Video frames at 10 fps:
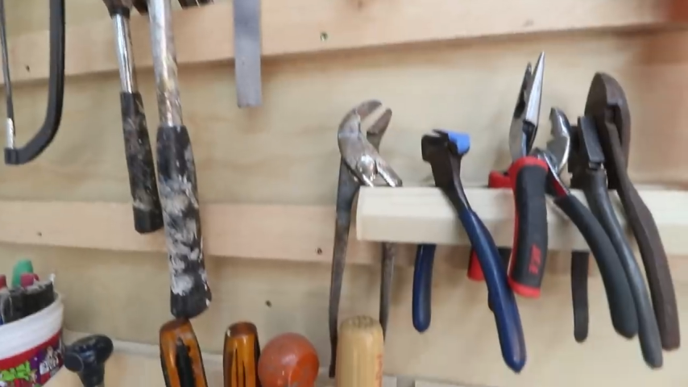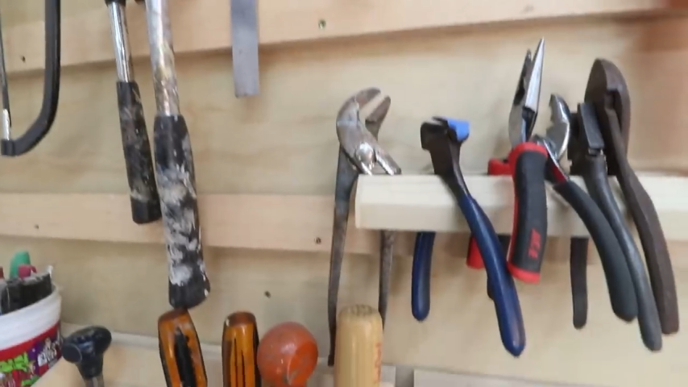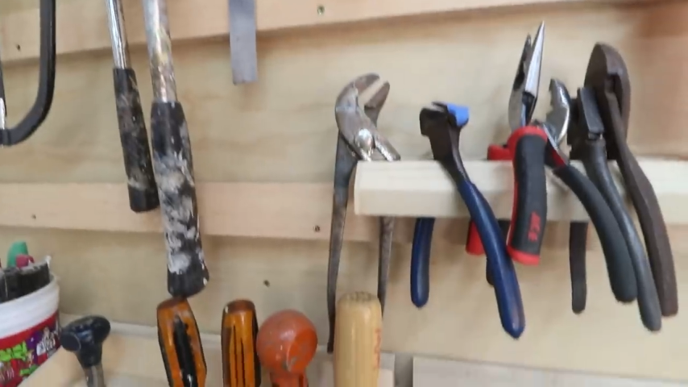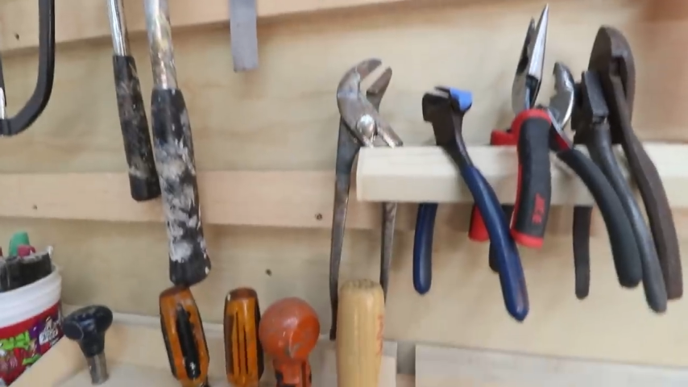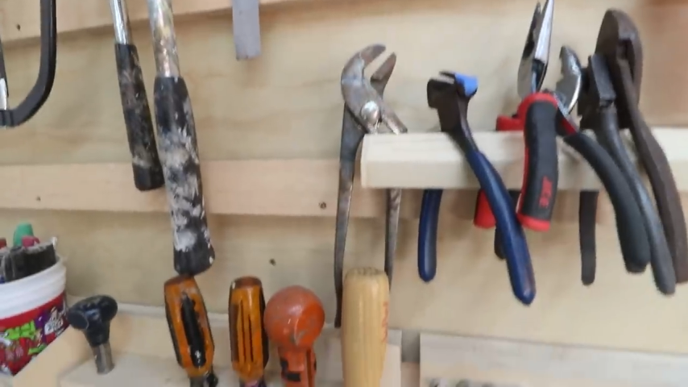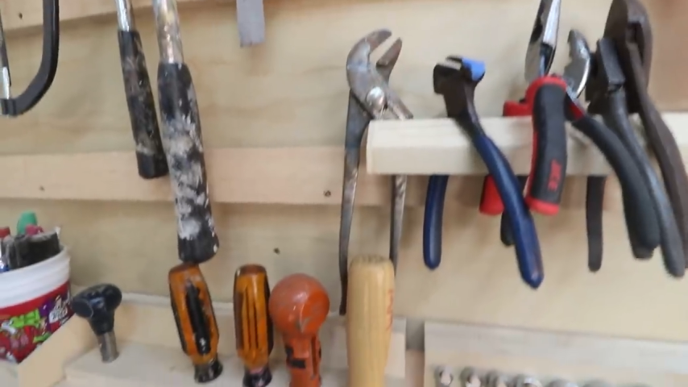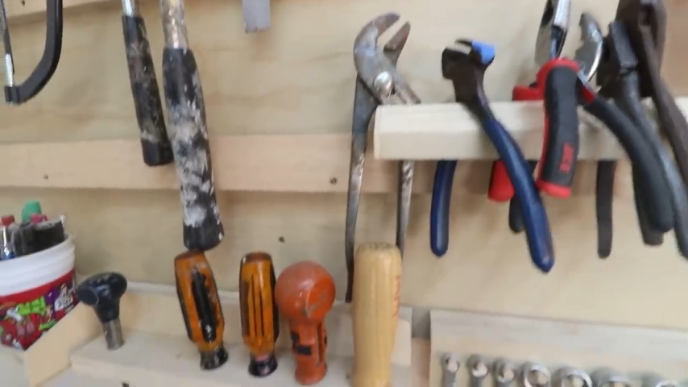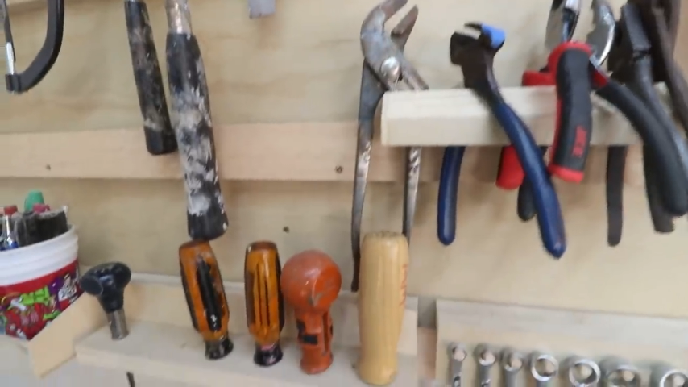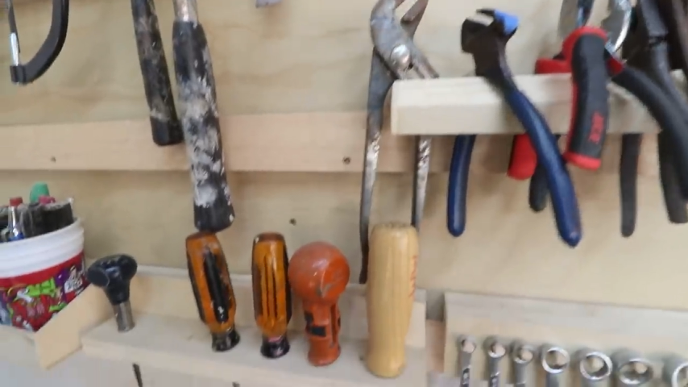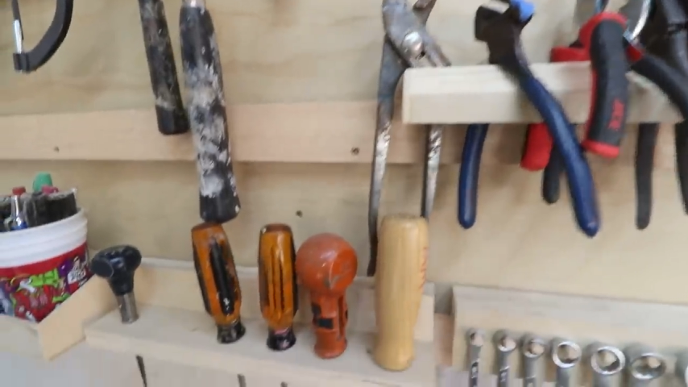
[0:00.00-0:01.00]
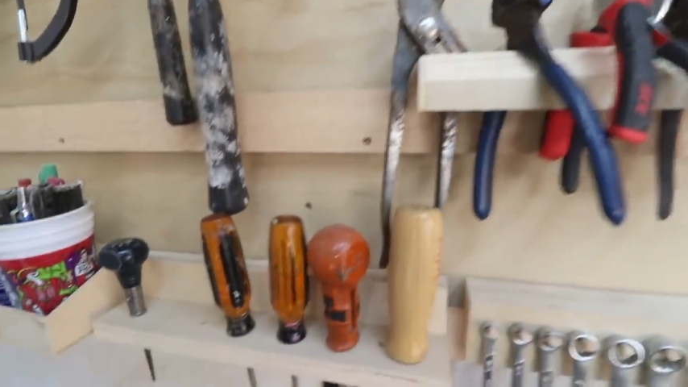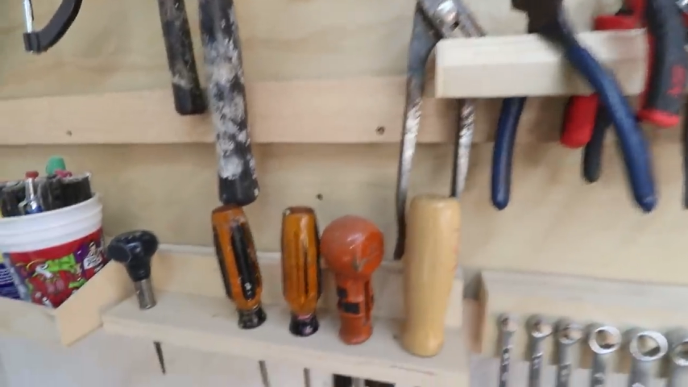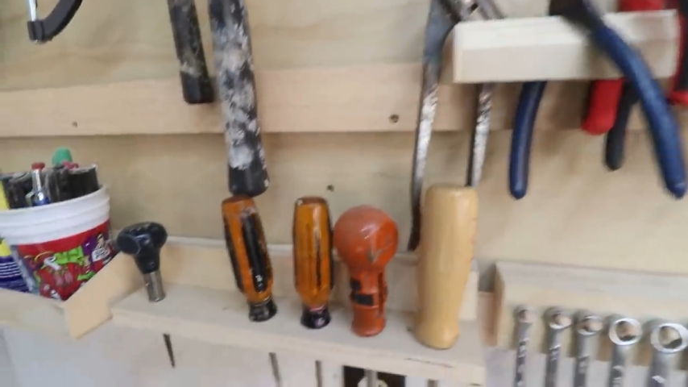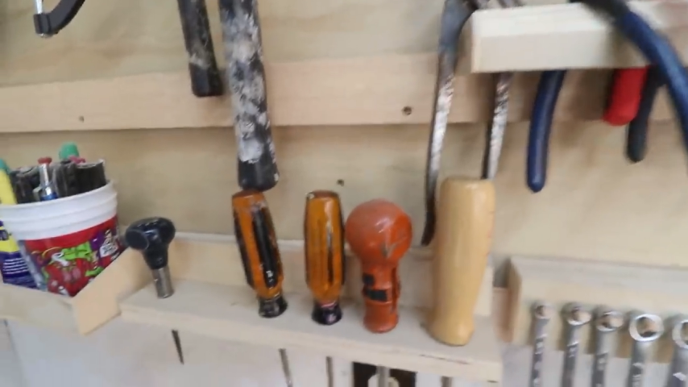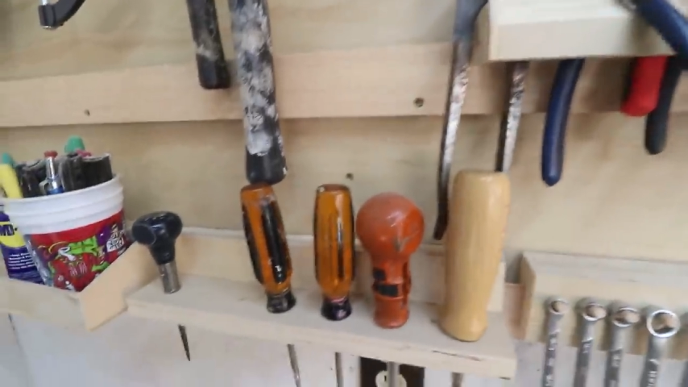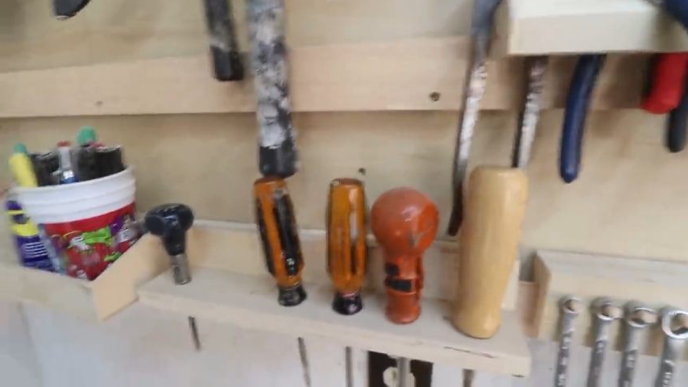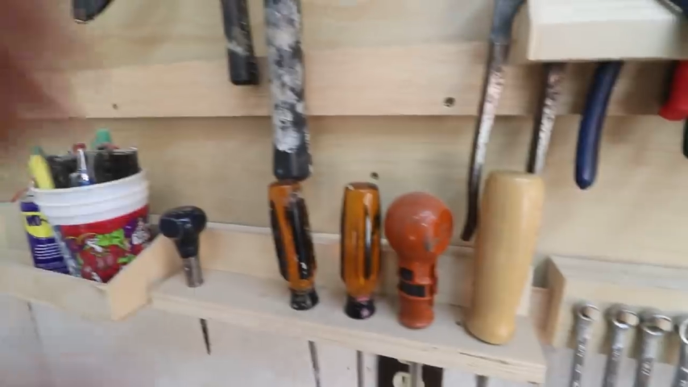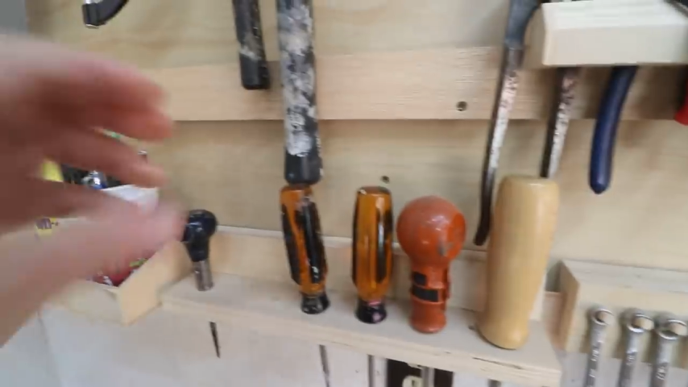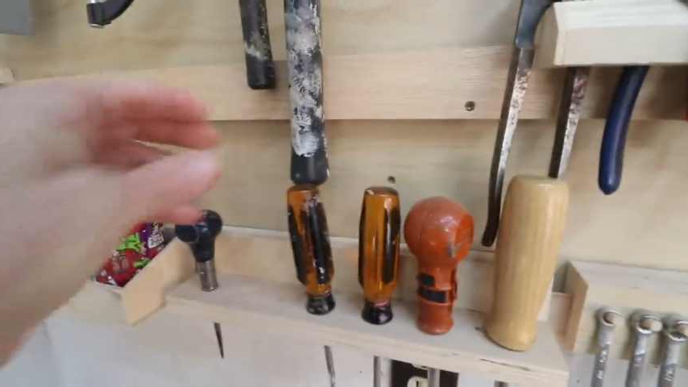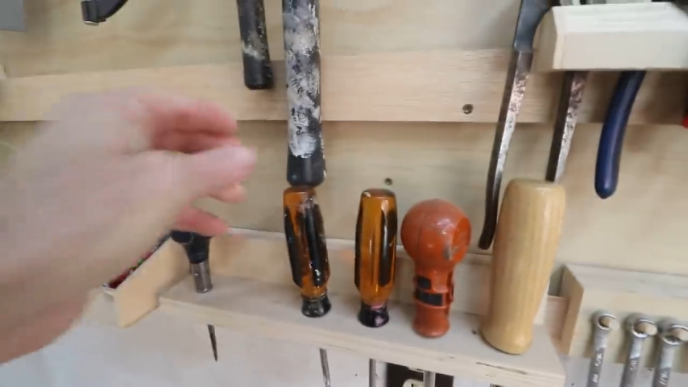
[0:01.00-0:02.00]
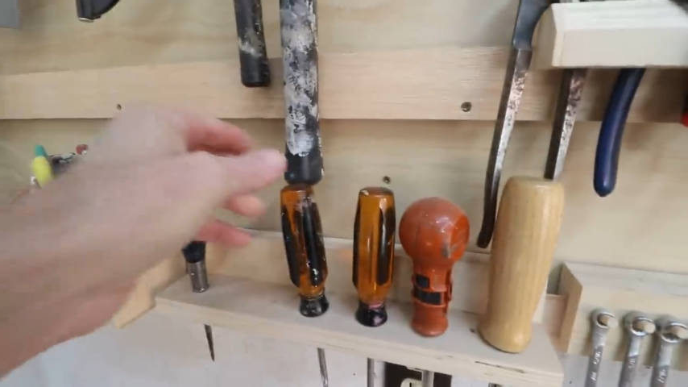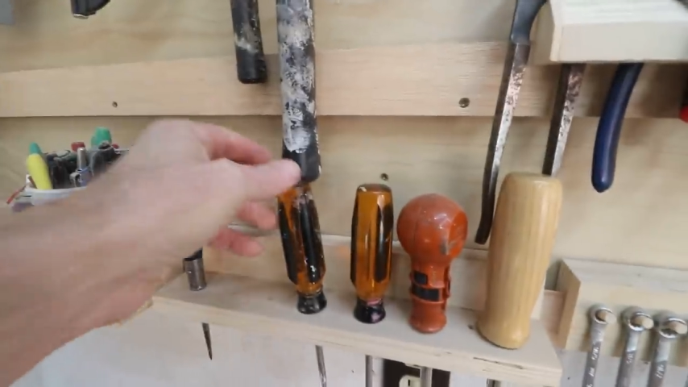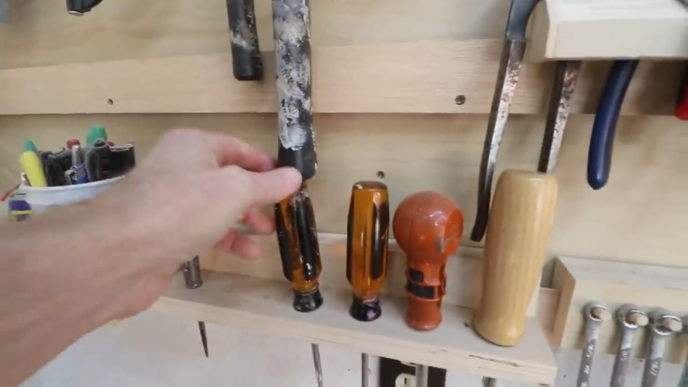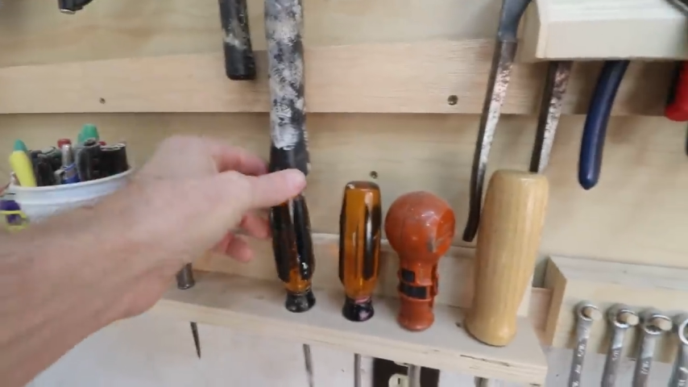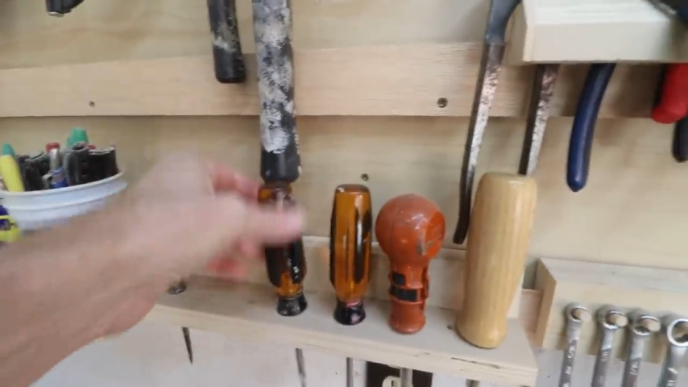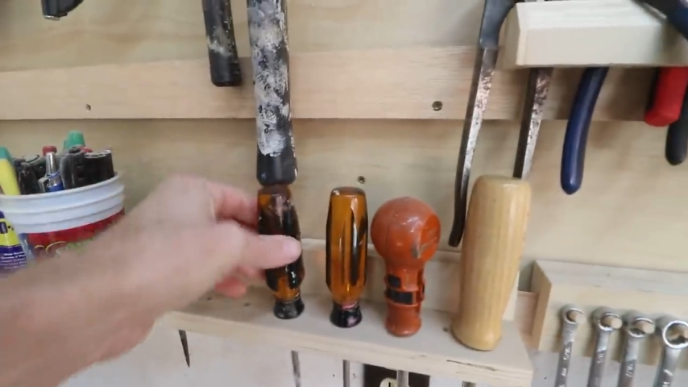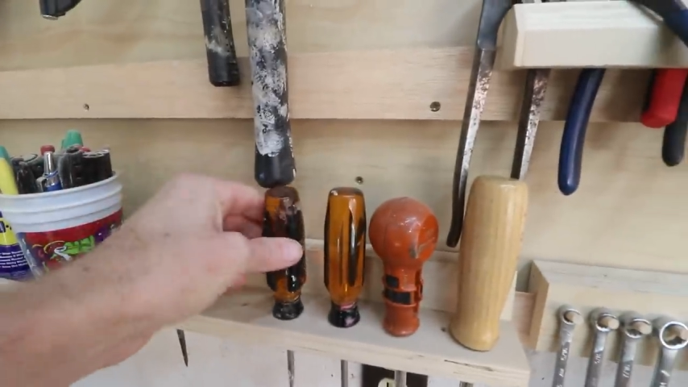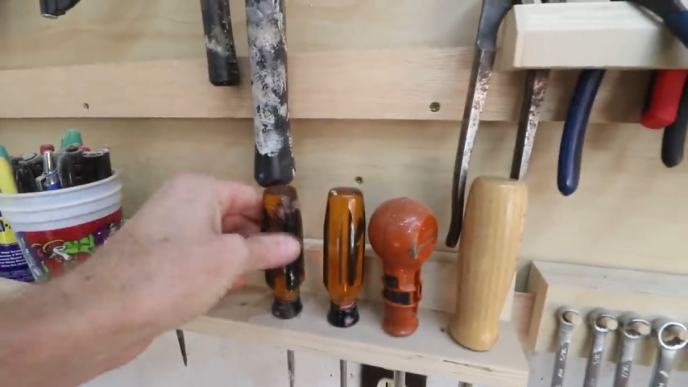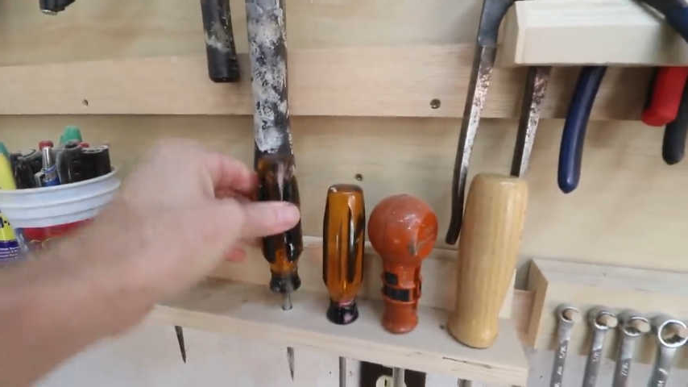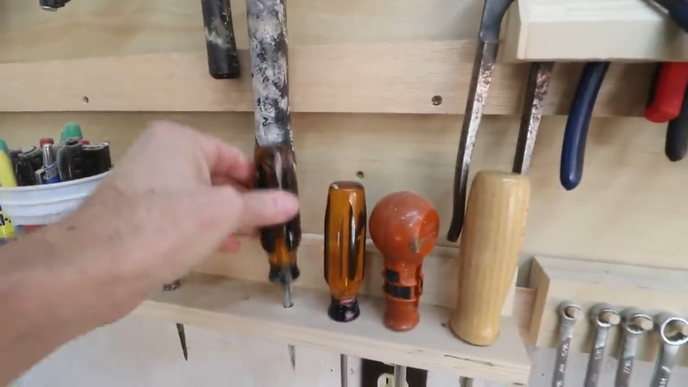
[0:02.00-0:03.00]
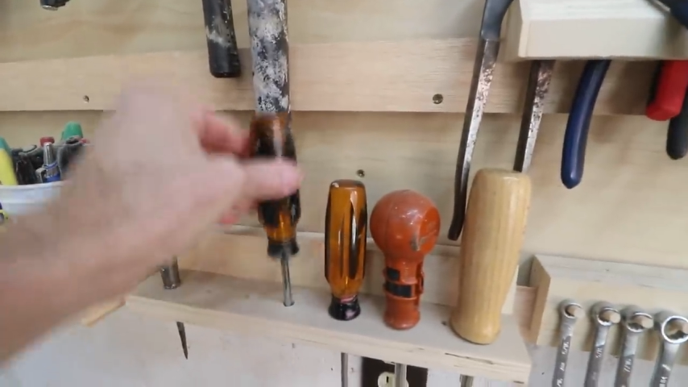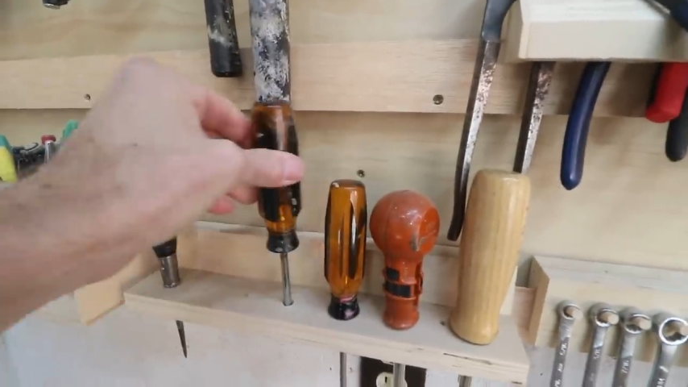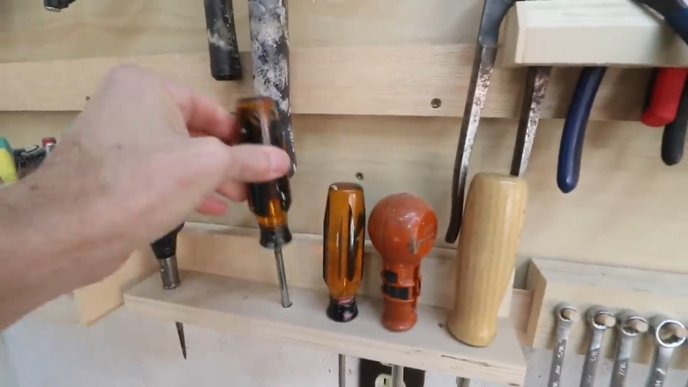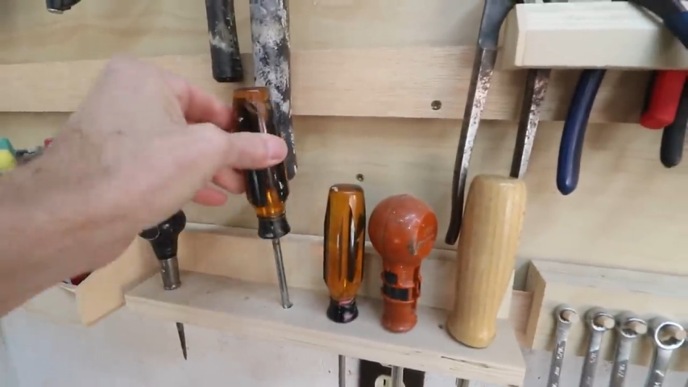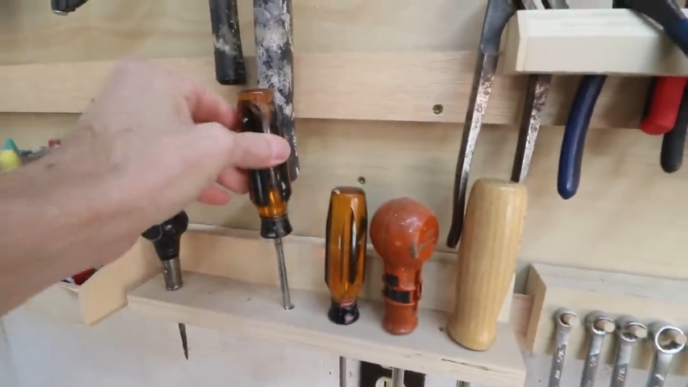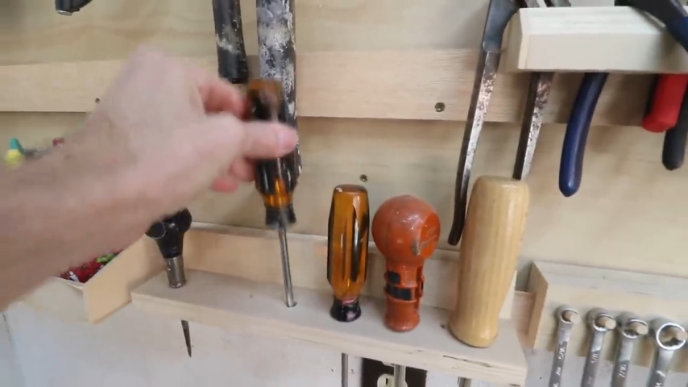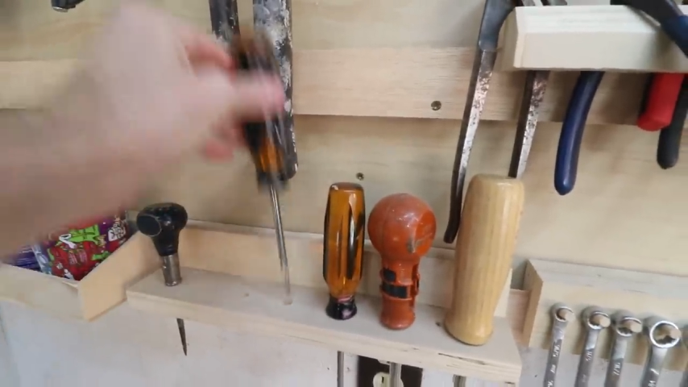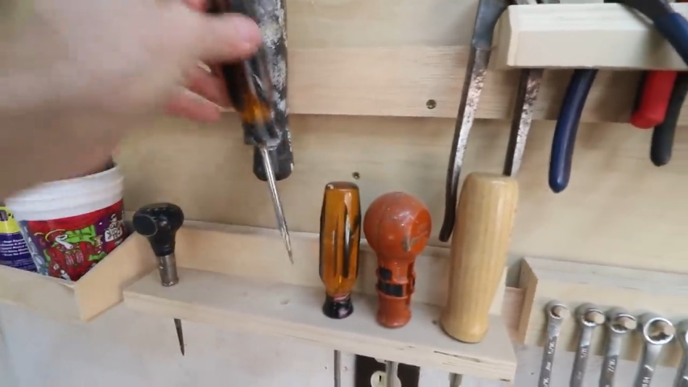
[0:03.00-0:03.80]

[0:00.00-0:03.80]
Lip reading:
[unreadable: no face in view]